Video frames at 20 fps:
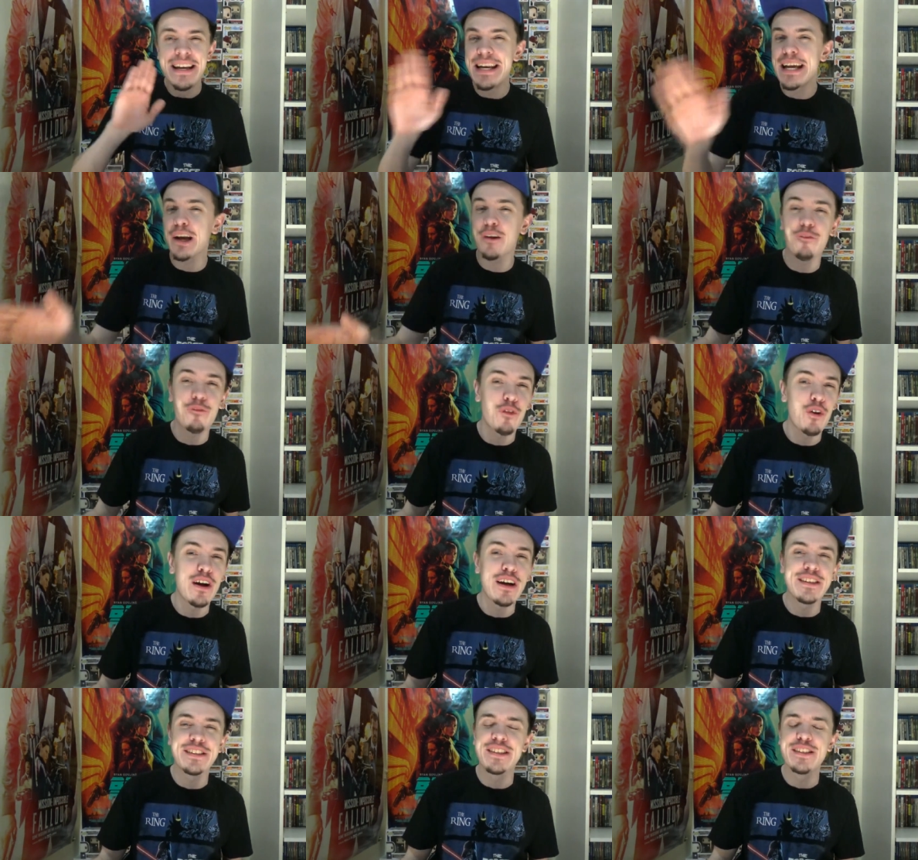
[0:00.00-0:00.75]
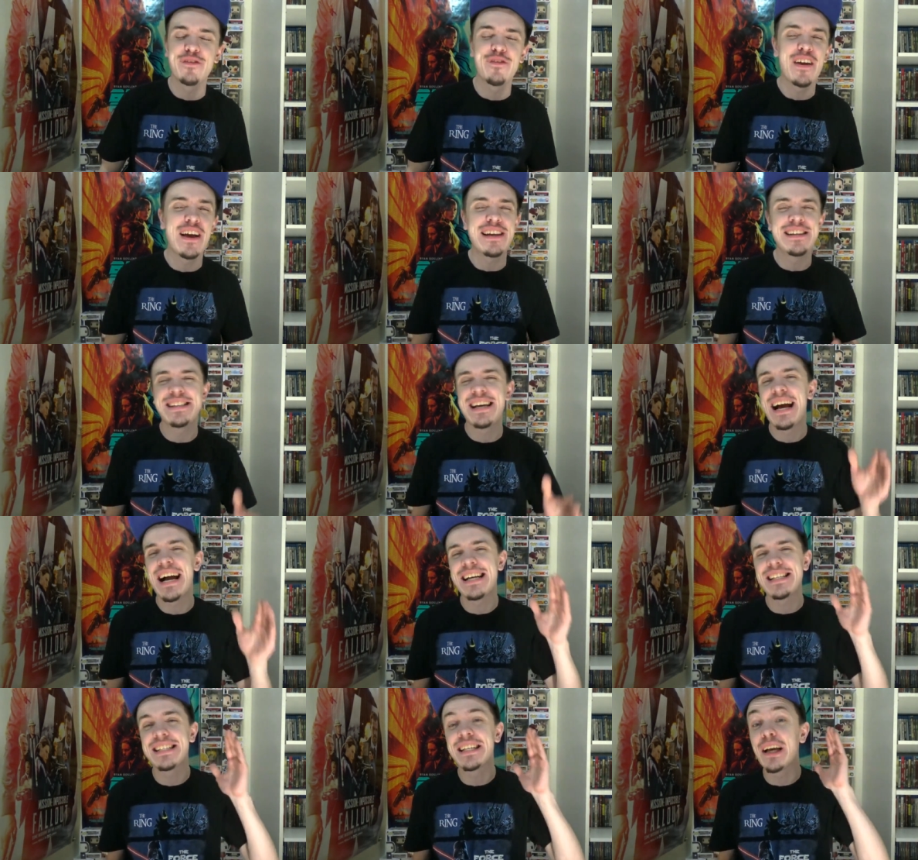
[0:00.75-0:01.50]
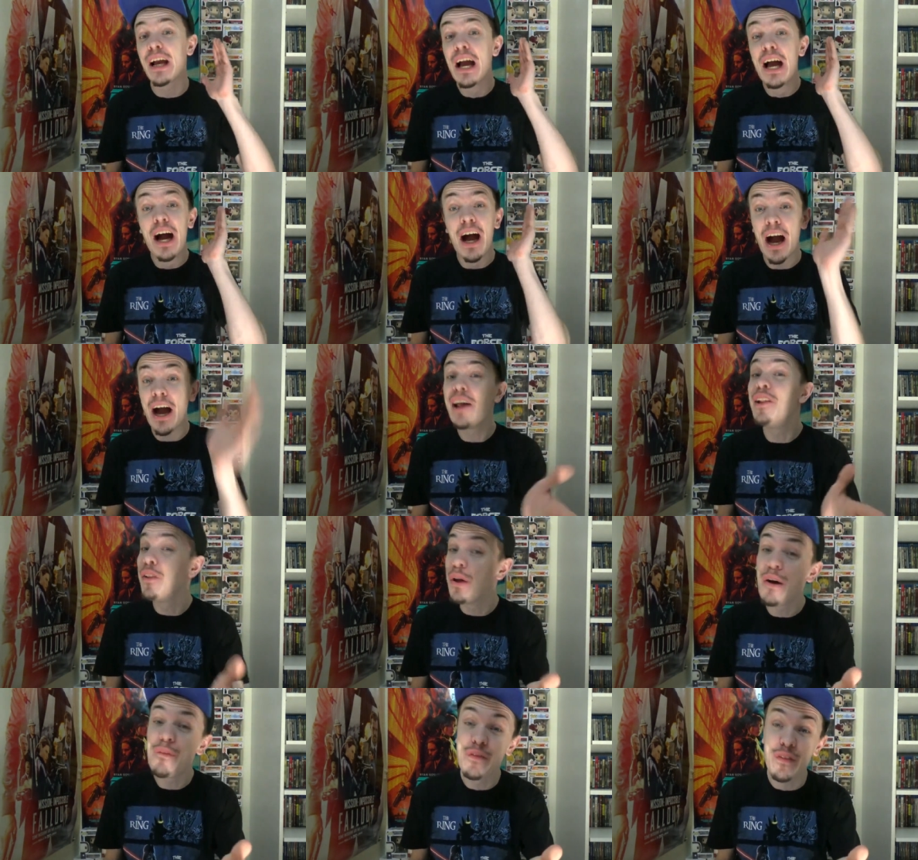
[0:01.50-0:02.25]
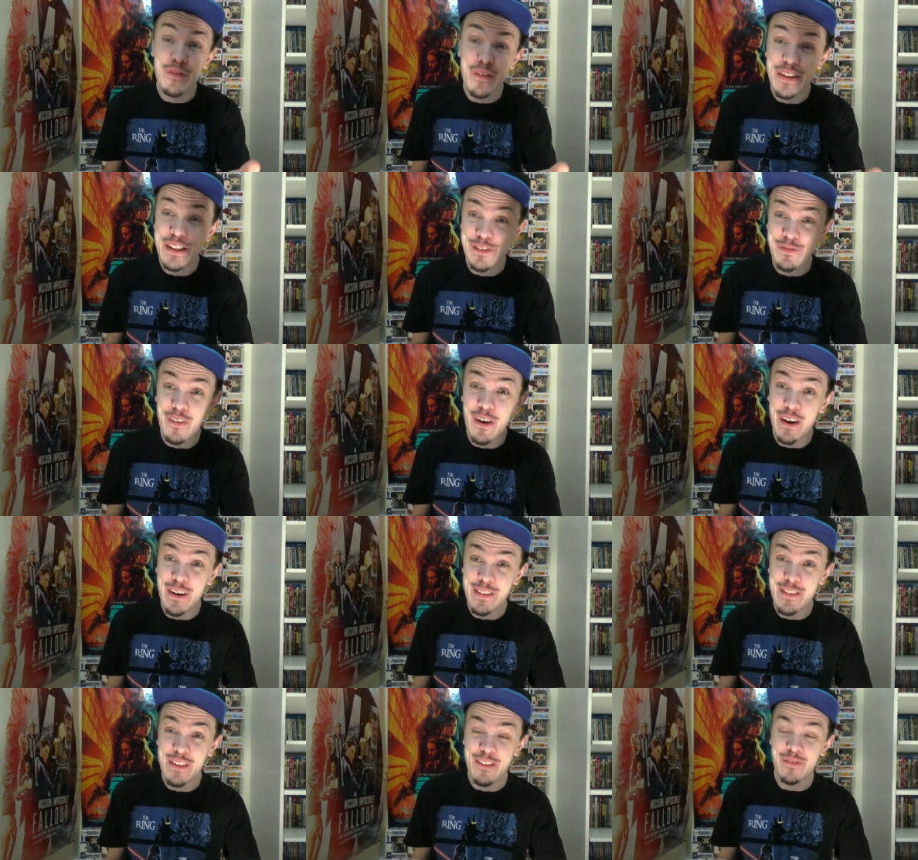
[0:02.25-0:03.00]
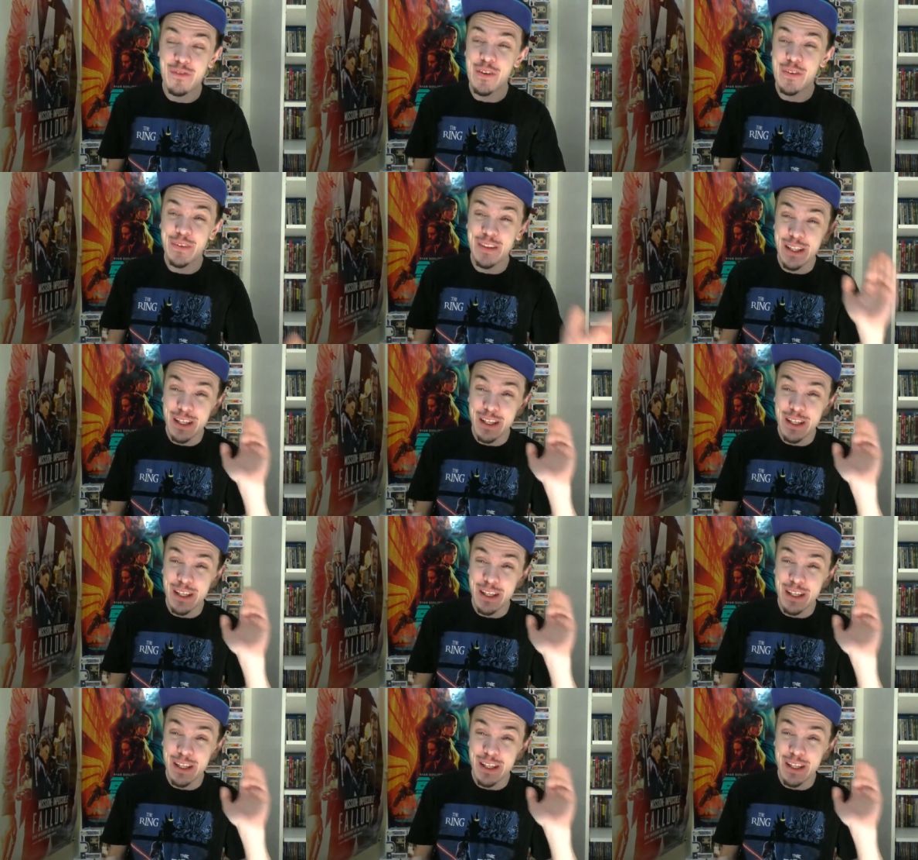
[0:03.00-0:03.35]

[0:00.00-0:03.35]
Nick Frost is fantastic. I loved Vince Vaughn in this movie.